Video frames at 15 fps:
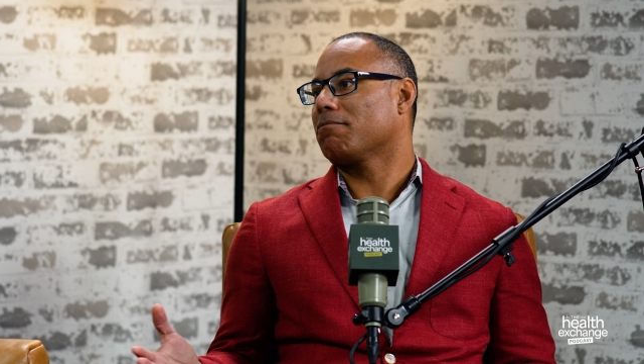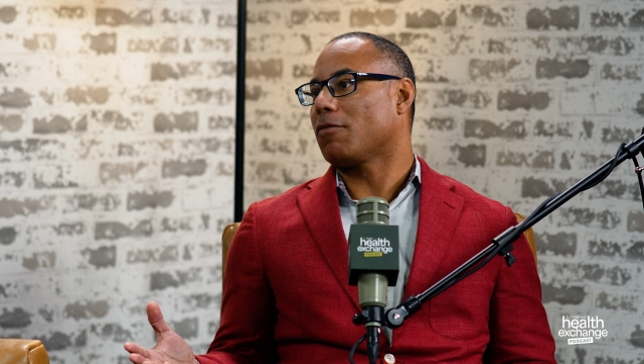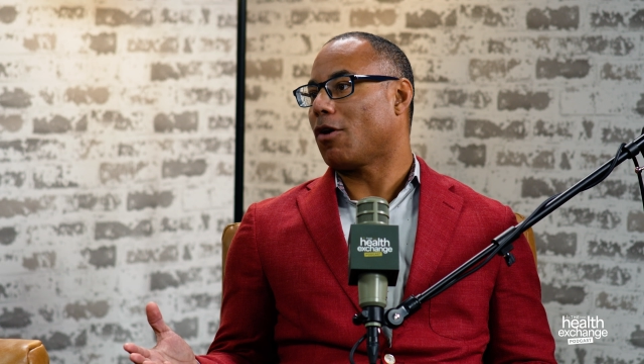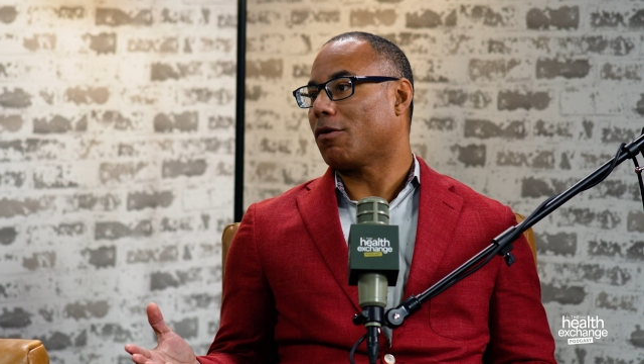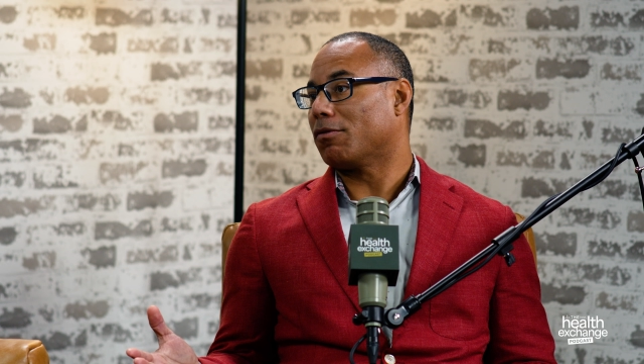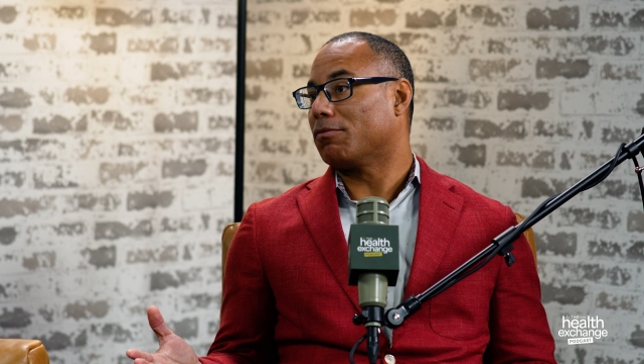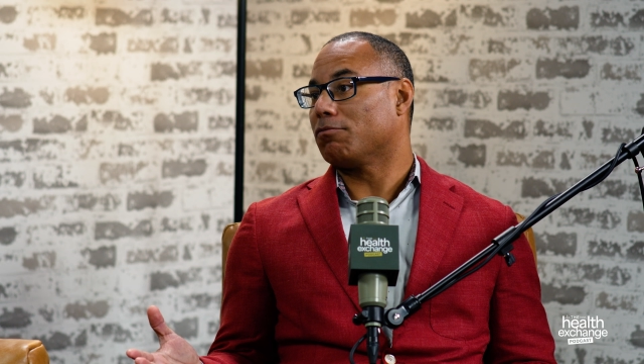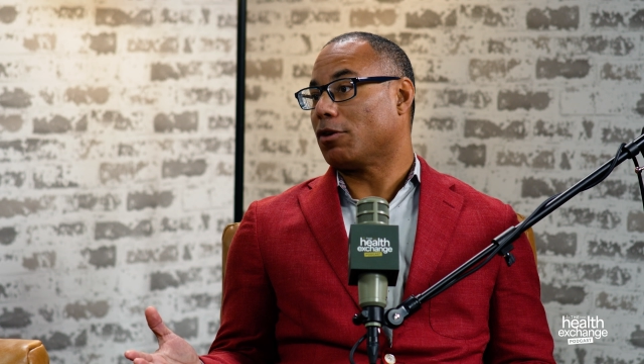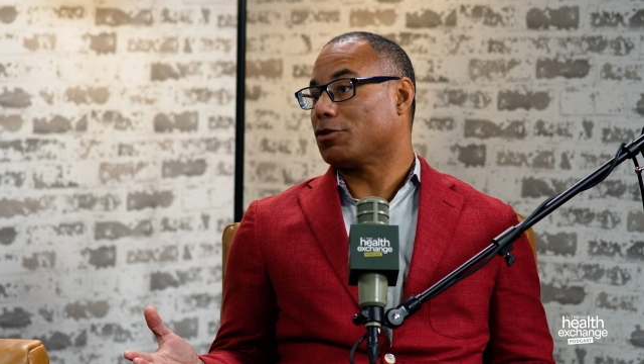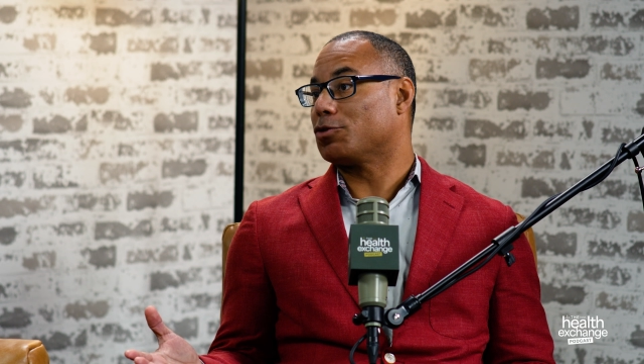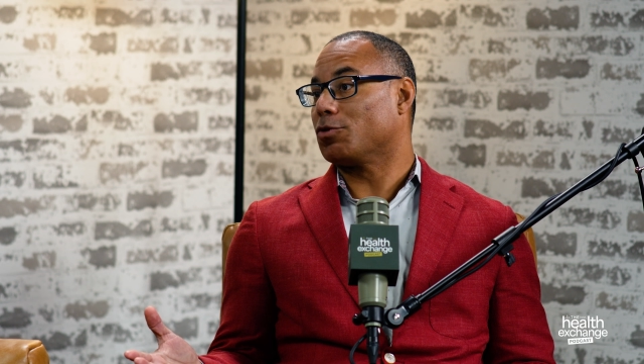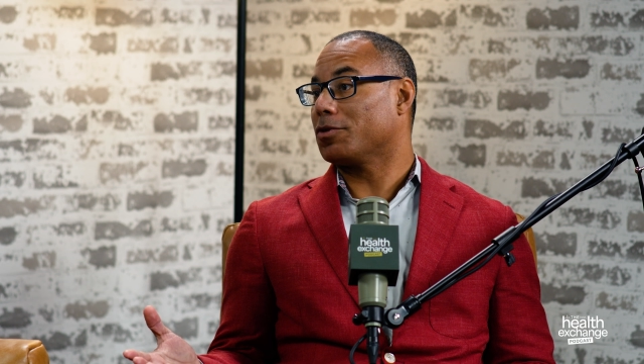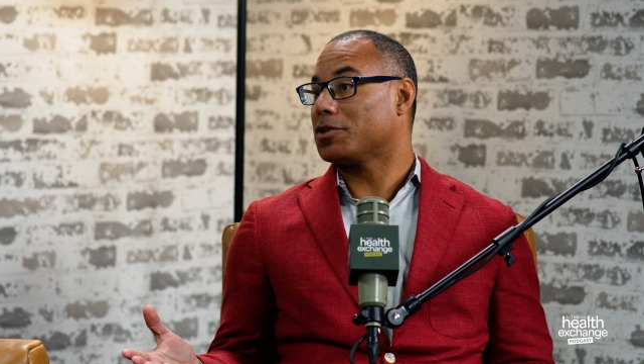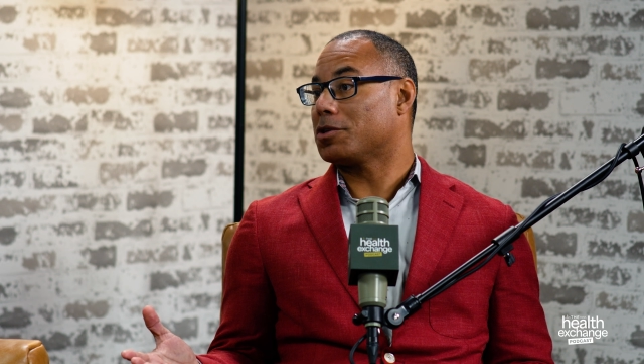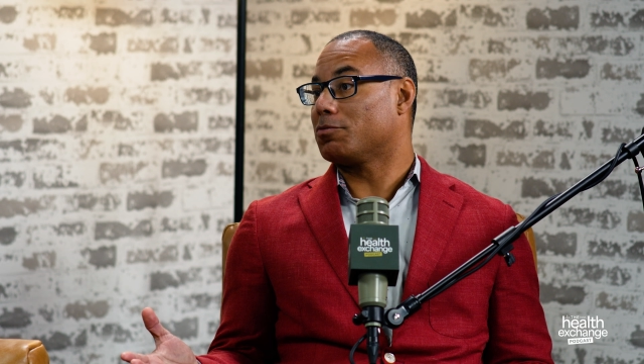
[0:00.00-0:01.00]
are
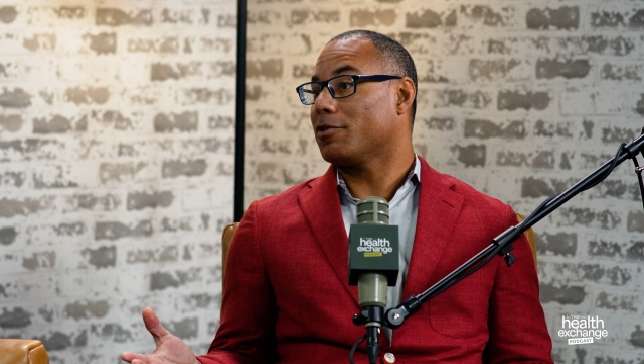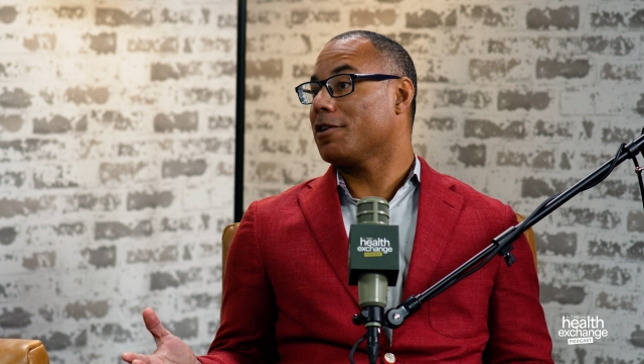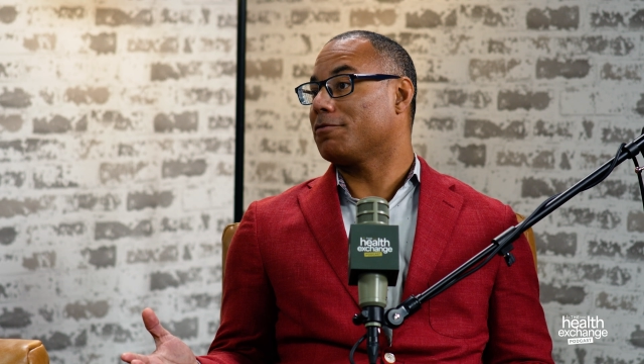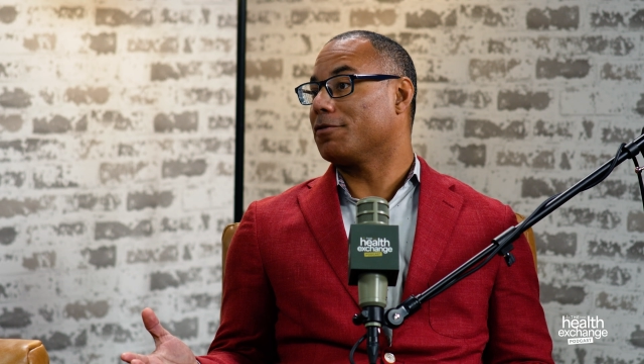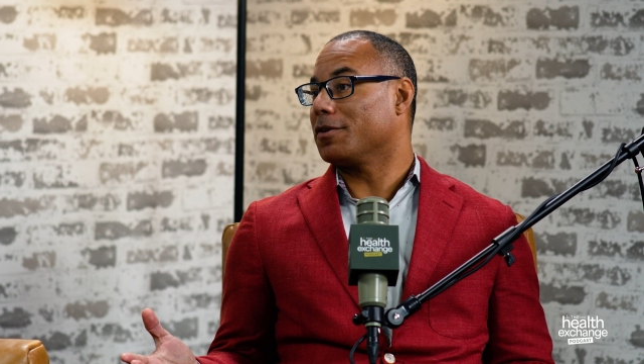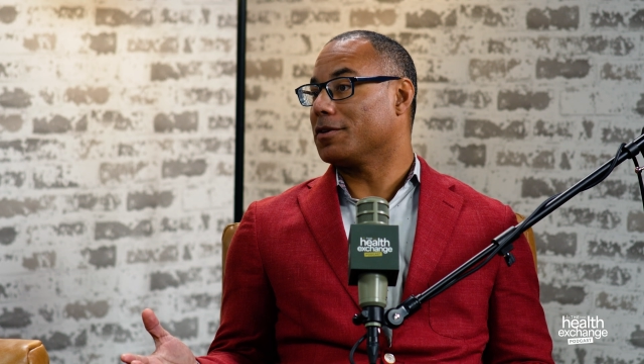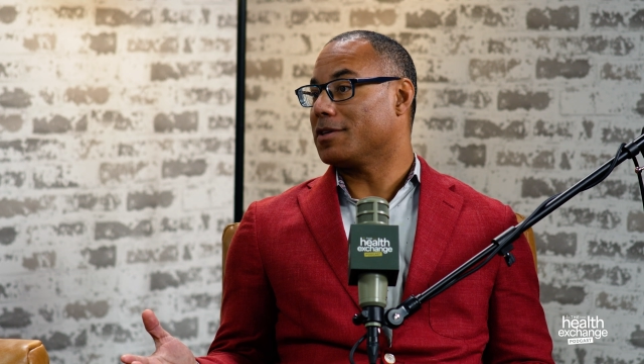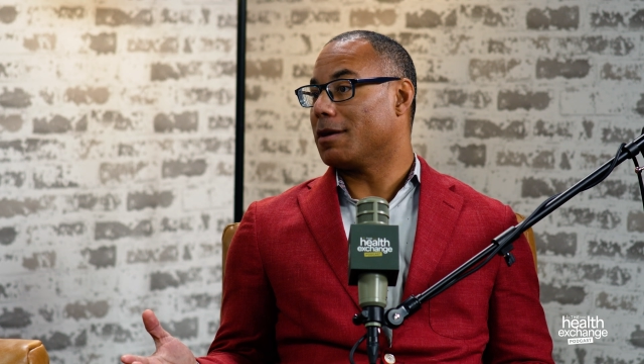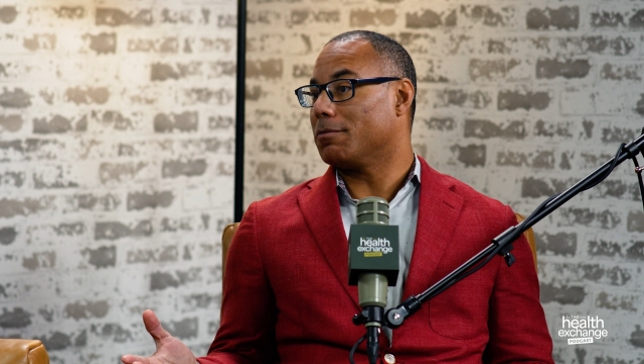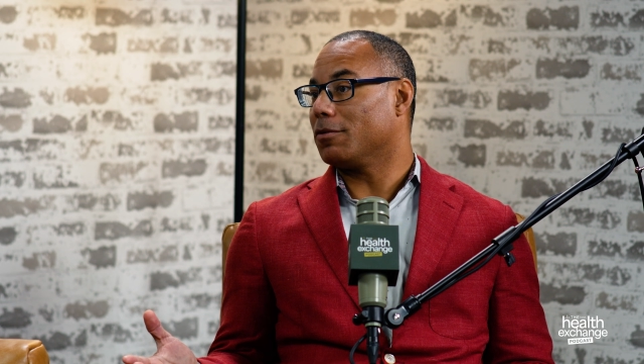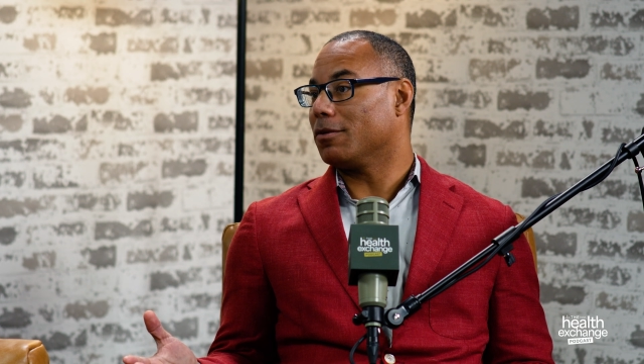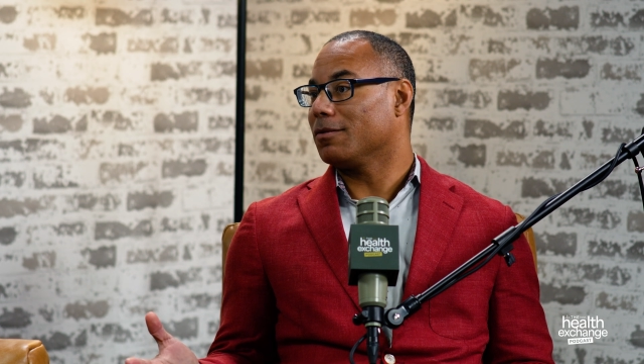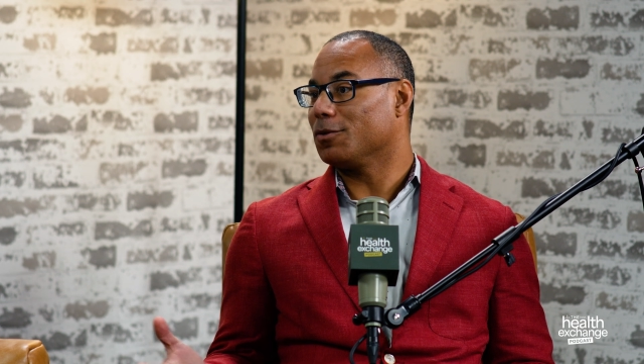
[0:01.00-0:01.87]
shortness of breath, for example,